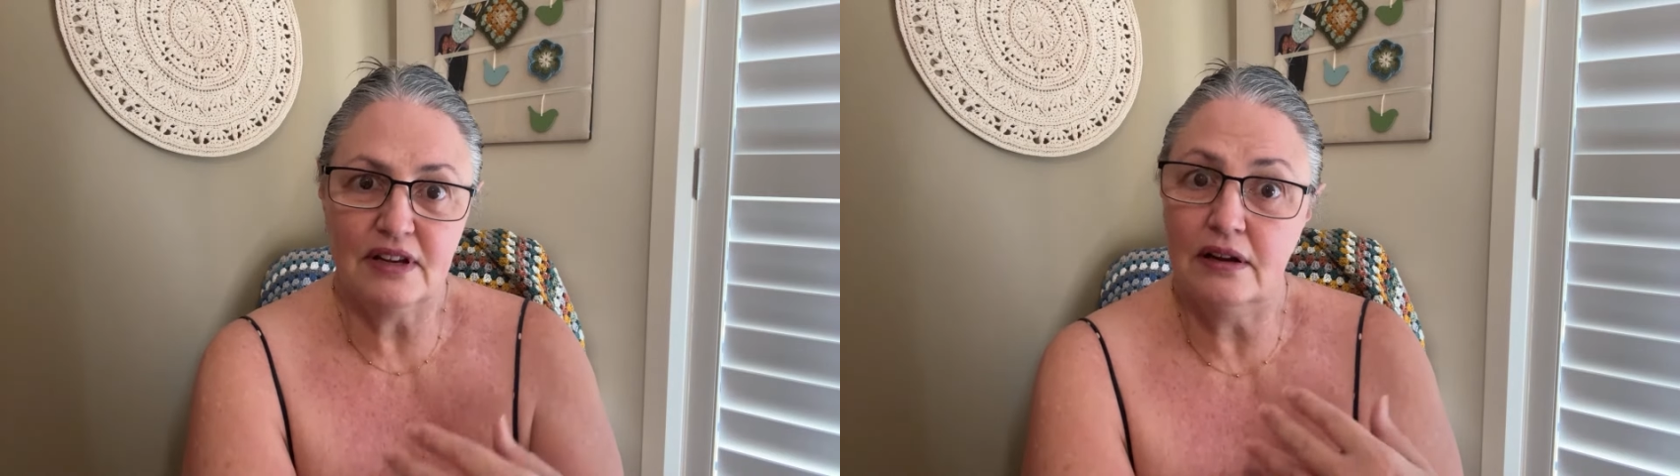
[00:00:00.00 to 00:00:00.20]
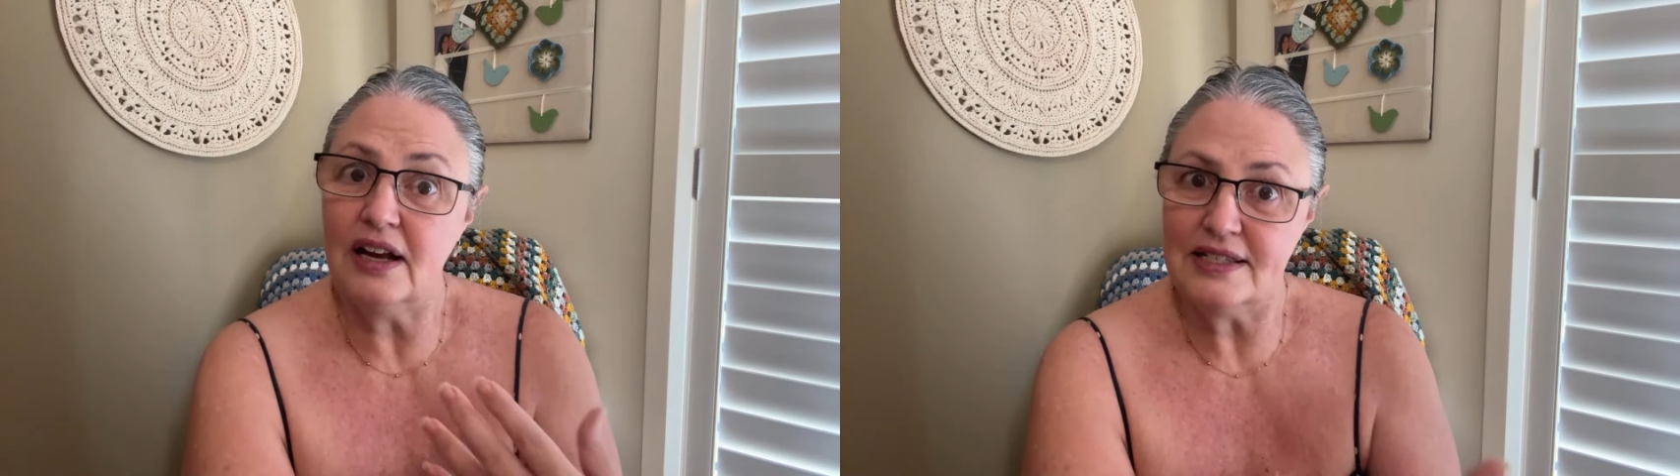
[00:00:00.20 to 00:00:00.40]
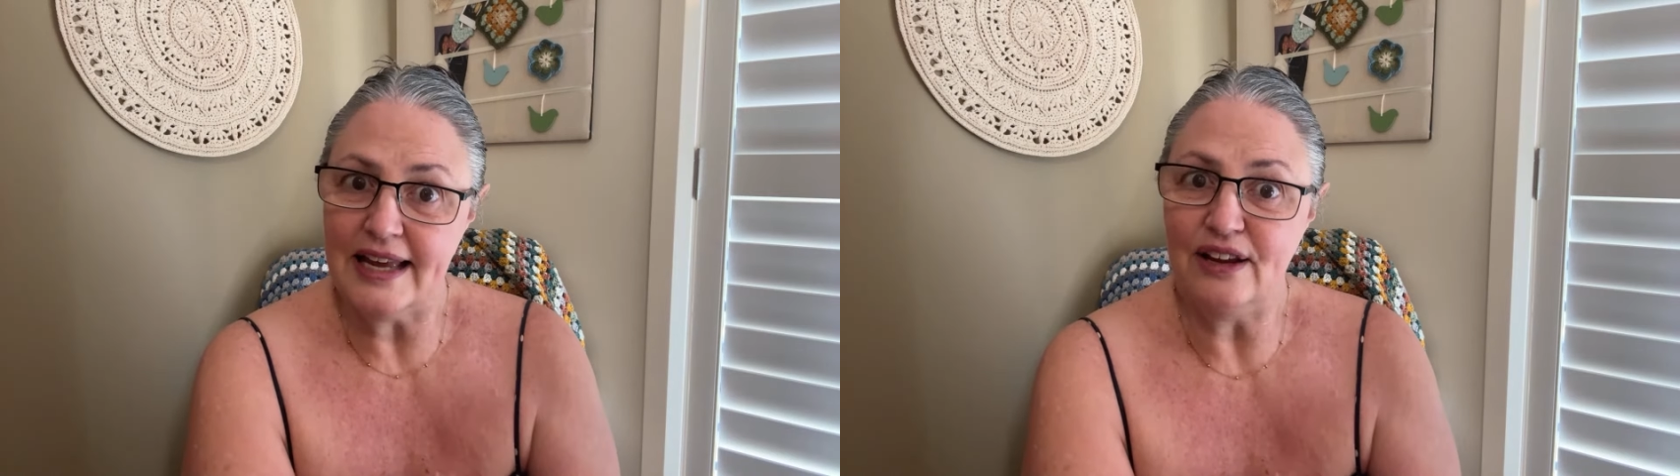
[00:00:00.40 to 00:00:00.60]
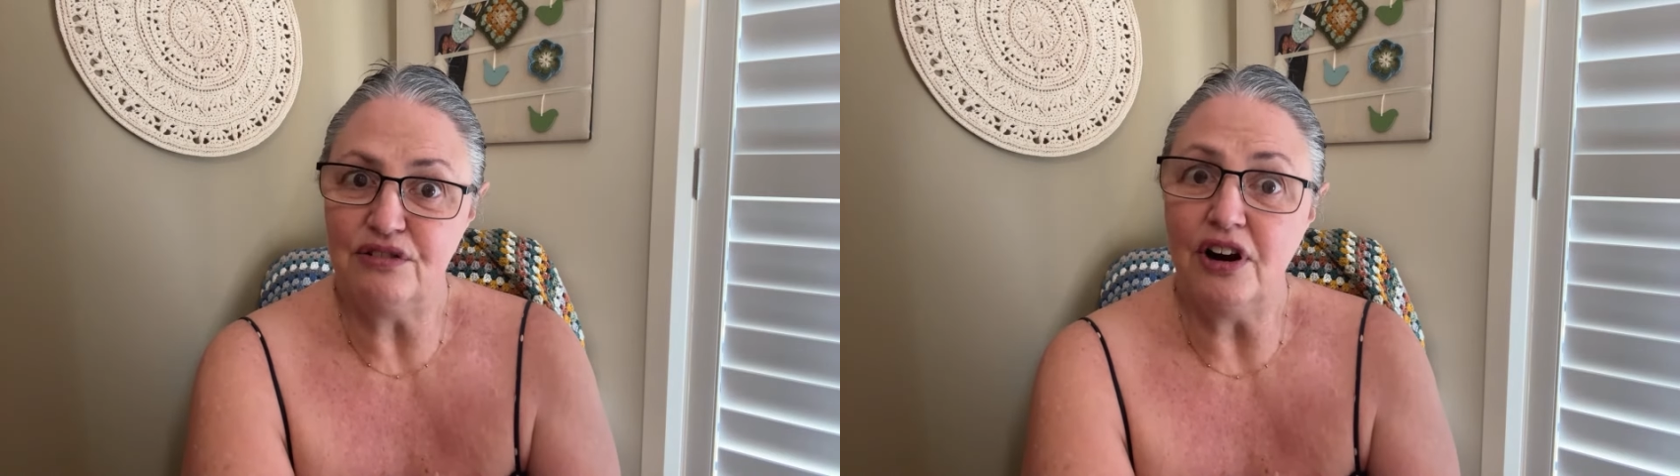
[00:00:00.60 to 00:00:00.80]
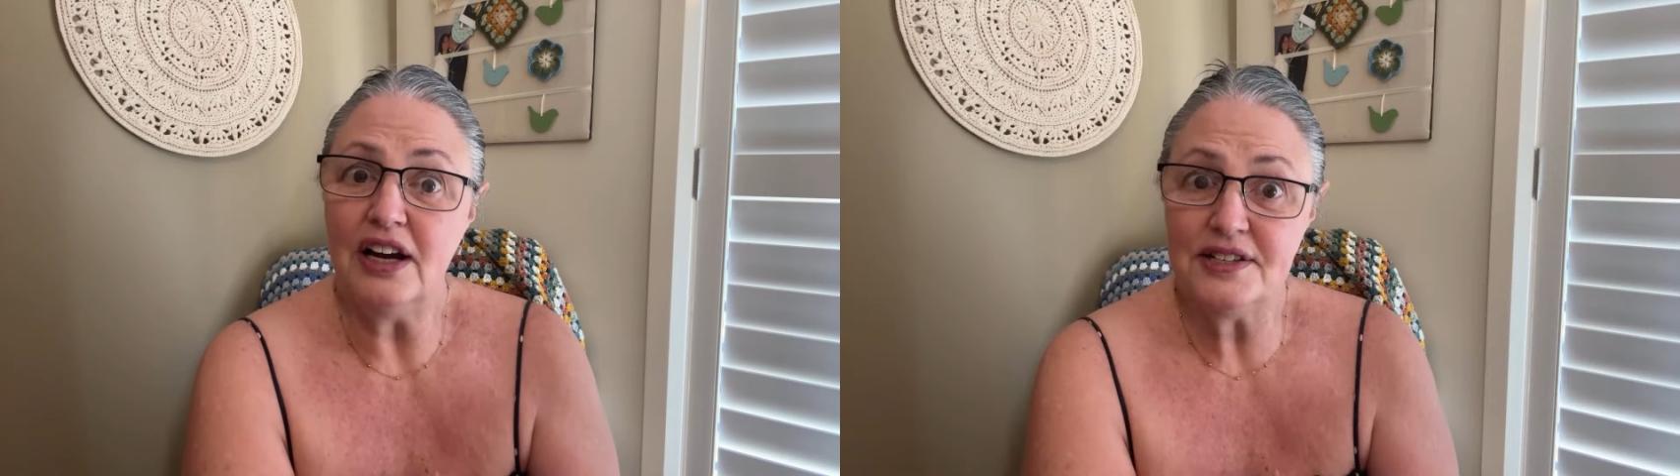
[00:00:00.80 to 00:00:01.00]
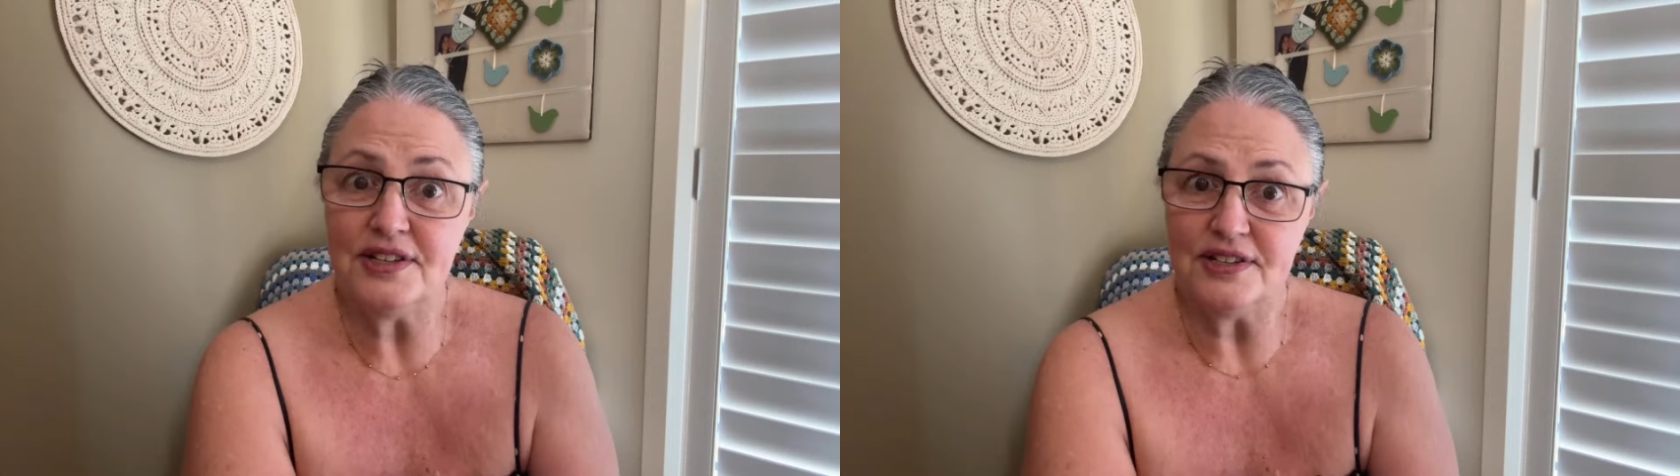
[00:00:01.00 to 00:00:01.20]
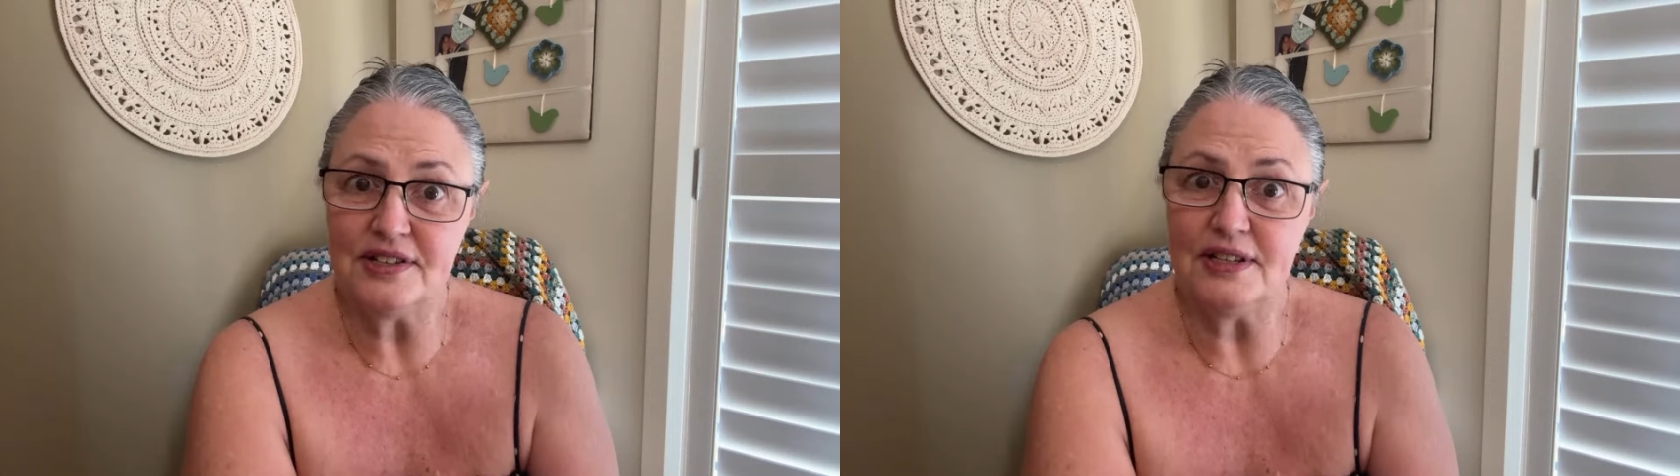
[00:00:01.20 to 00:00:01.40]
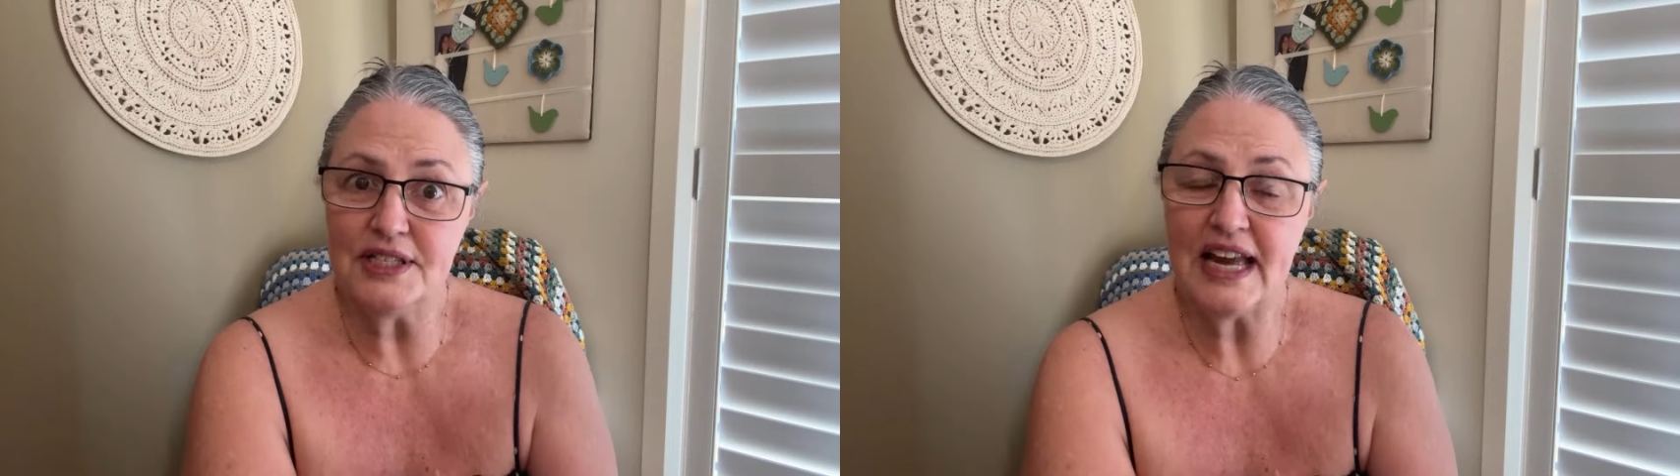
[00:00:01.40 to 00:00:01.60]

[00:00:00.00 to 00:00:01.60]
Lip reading: I say, crisis that's